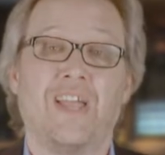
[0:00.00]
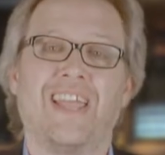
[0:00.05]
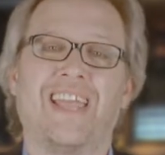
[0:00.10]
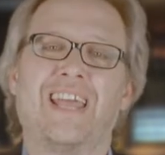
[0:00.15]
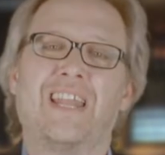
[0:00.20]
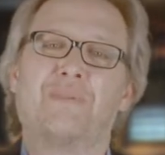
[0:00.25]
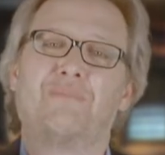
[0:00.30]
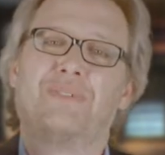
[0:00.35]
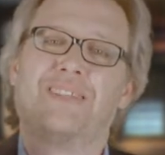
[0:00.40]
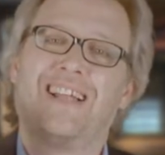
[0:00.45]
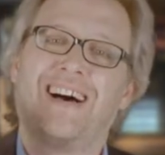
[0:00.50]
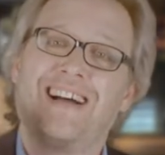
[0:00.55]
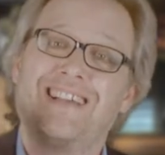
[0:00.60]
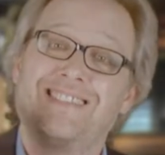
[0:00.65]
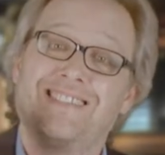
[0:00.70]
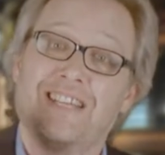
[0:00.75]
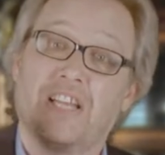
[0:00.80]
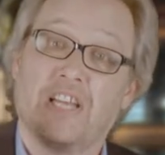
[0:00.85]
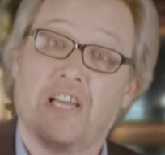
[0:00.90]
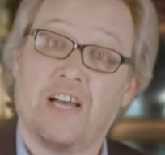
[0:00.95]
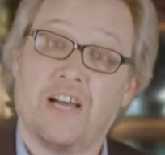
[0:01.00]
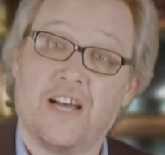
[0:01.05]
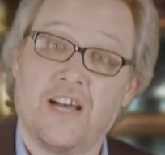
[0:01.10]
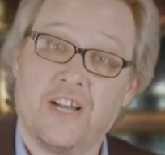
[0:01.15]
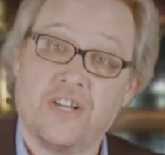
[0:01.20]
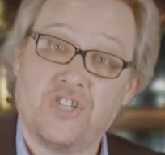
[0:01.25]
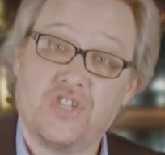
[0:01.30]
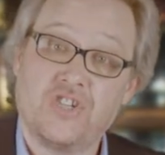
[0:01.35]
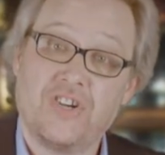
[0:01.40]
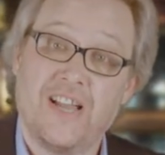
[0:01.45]
It applies to
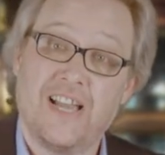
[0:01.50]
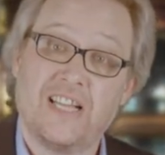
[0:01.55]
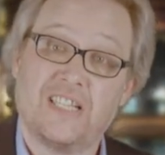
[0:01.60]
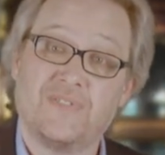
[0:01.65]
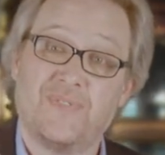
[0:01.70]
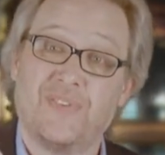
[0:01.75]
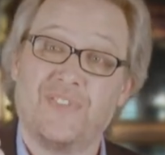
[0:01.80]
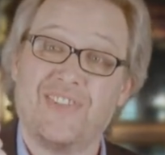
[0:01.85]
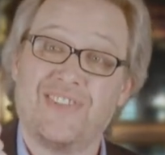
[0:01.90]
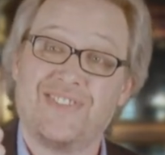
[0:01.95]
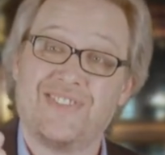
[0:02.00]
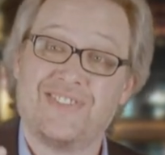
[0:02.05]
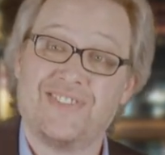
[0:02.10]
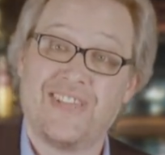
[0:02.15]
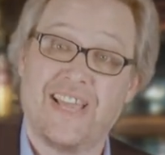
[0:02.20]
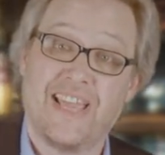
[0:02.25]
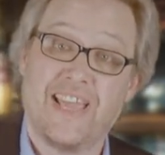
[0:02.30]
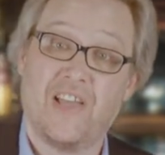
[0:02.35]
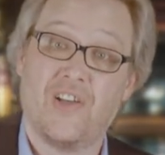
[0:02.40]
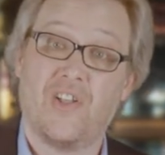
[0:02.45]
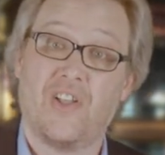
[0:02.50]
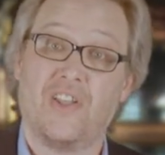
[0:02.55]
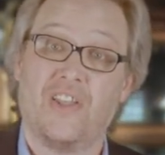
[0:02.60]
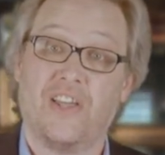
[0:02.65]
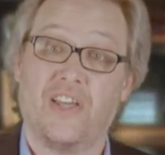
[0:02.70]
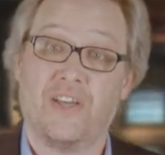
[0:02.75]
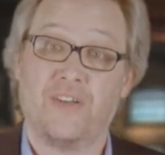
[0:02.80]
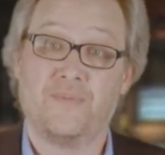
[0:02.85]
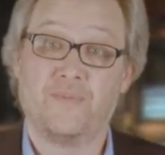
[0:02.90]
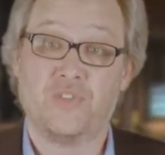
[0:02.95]
contracts for the
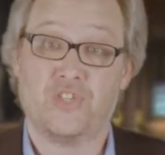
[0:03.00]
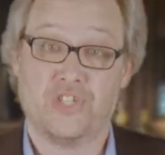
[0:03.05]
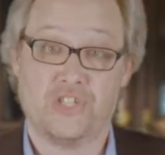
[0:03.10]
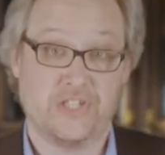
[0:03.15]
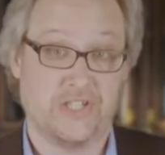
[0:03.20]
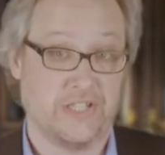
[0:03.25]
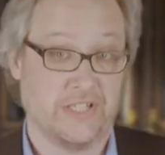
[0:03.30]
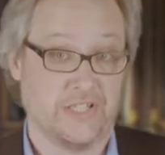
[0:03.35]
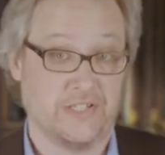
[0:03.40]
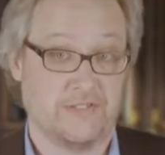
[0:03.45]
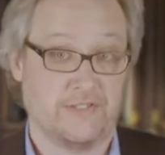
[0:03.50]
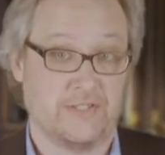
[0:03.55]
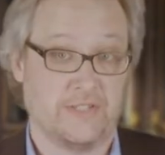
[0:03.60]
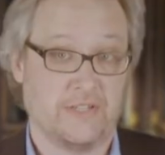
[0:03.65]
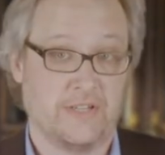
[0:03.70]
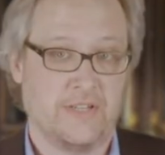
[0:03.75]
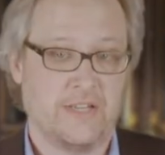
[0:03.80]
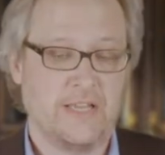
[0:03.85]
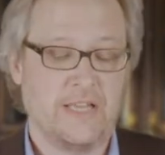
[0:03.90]
sale of goods.